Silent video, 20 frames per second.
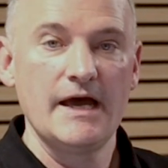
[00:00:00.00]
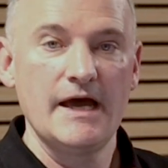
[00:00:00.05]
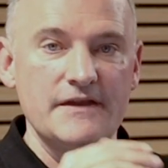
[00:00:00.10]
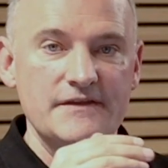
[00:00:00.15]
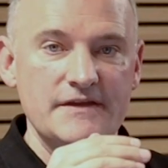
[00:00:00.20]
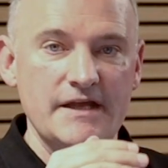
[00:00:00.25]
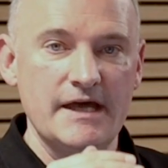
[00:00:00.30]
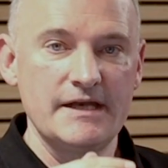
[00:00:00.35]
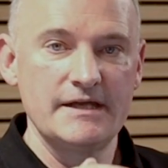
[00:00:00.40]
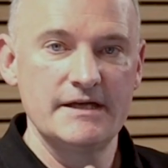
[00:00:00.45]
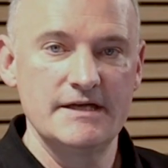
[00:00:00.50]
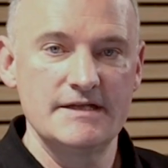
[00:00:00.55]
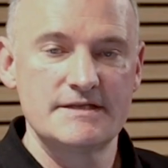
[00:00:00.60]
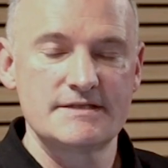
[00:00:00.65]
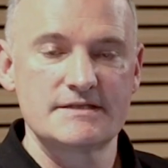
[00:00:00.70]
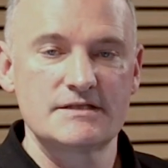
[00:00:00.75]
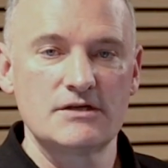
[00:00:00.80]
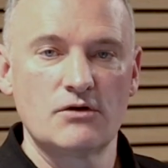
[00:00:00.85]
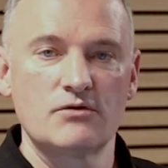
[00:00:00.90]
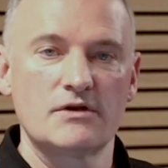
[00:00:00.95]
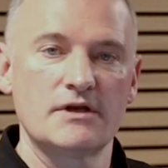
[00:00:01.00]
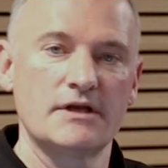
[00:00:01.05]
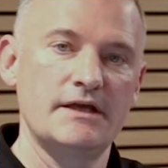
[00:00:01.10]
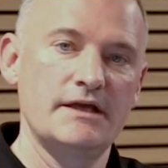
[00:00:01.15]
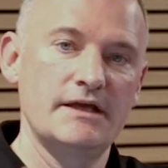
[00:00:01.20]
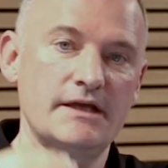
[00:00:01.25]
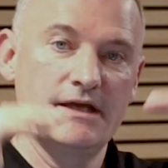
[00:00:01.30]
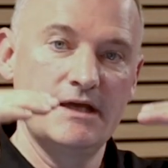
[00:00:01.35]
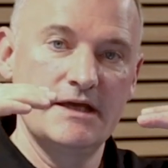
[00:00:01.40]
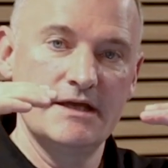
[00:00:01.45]
and then it's
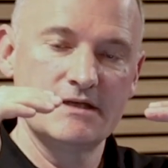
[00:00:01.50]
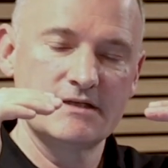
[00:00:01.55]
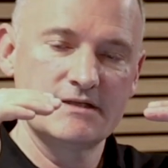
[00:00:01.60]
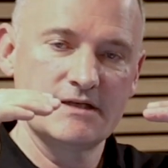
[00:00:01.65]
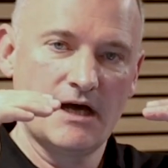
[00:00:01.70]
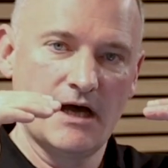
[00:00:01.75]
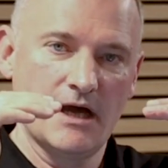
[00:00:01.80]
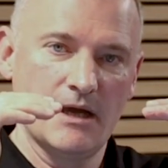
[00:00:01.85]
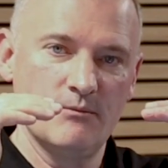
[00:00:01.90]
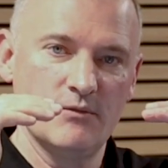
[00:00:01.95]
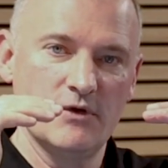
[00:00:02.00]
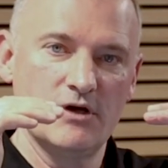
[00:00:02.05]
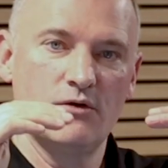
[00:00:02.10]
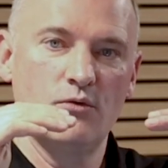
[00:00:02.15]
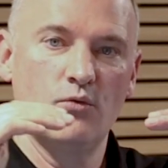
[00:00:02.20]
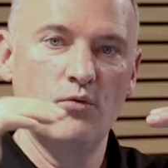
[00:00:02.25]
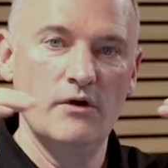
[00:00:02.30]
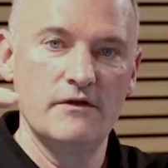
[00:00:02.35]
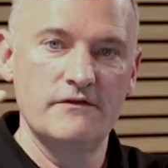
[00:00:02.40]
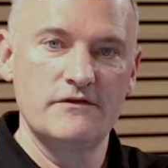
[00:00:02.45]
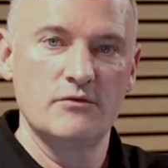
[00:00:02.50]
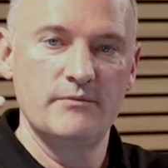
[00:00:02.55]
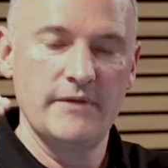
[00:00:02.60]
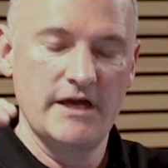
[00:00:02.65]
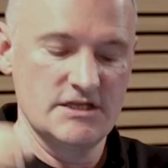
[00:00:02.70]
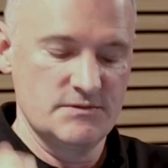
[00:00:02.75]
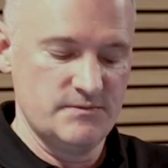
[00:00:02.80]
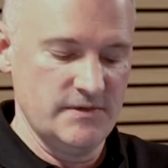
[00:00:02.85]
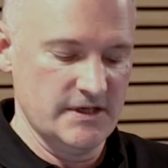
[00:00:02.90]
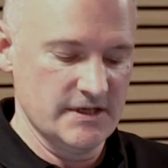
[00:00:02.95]
totally in time with your
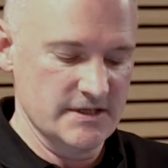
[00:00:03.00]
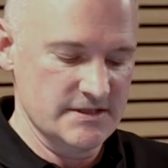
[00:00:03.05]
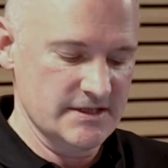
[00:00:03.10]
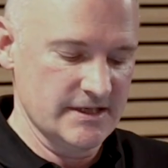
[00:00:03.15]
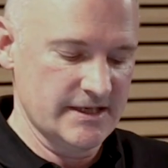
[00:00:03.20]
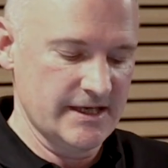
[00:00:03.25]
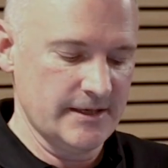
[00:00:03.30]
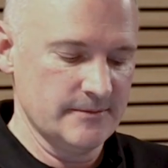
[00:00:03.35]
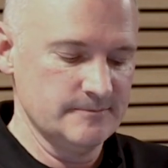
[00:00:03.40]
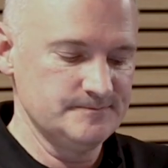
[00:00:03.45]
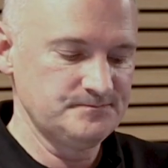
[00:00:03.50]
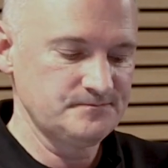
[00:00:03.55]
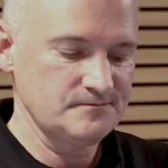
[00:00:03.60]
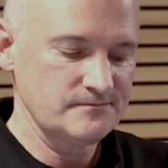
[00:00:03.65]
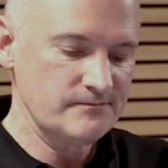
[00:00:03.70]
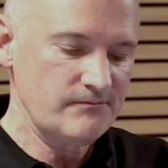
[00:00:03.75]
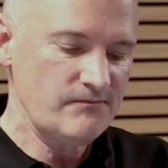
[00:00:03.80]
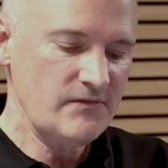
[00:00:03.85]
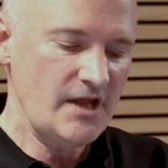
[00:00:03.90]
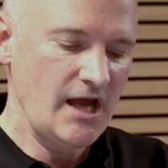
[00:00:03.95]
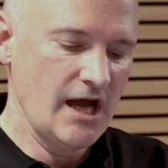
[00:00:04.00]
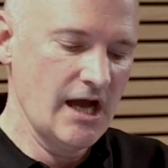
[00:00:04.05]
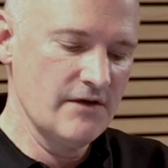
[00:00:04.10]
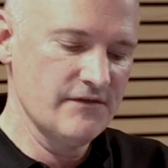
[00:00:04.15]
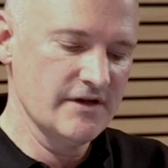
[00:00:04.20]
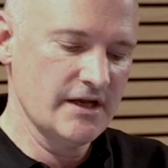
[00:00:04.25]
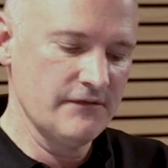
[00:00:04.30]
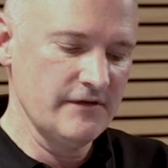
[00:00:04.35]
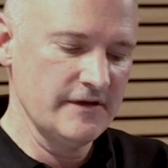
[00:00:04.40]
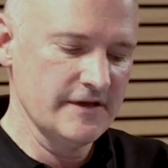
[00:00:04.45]
main speakers again. I
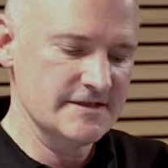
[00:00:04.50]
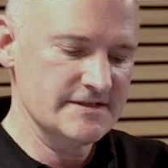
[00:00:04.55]
have another